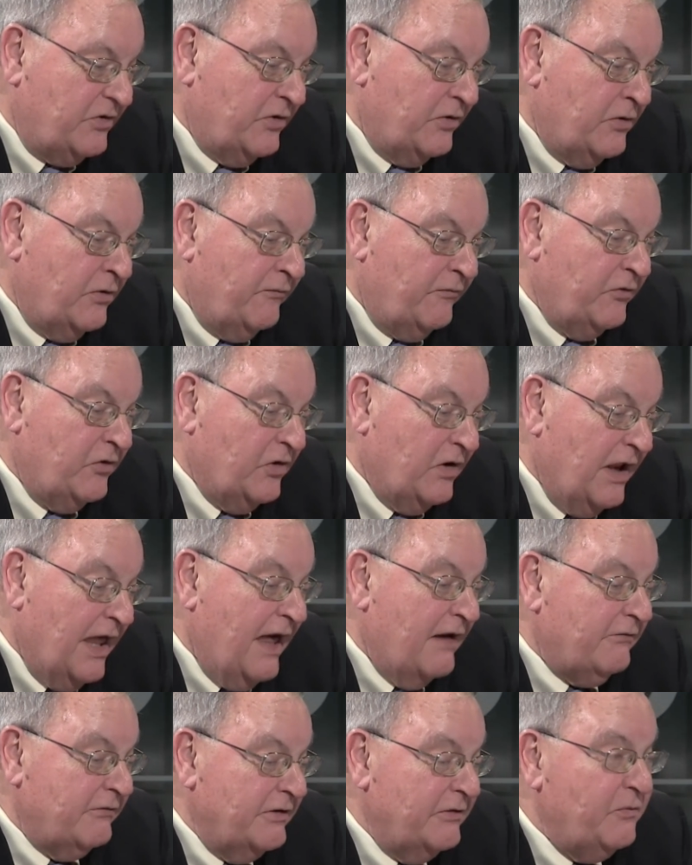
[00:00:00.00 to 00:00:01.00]
turn over your
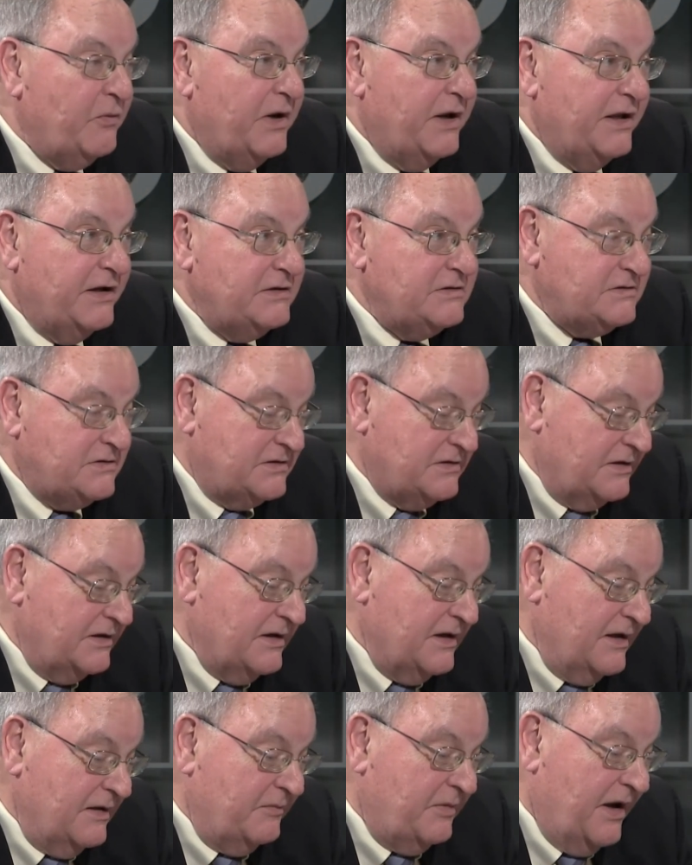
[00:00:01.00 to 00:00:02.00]
lottery winnings to
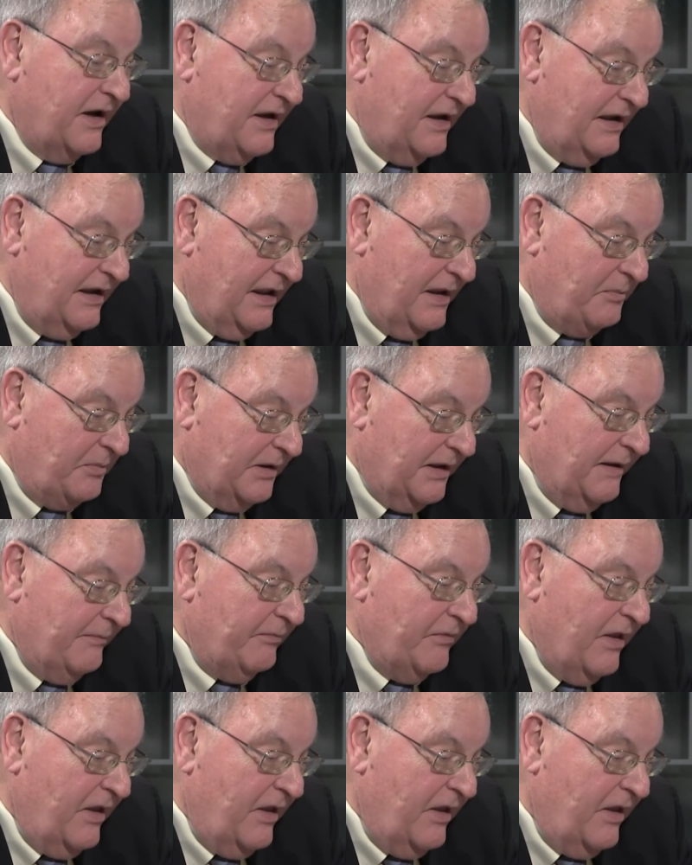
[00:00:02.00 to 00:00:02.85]
Becky Lepley,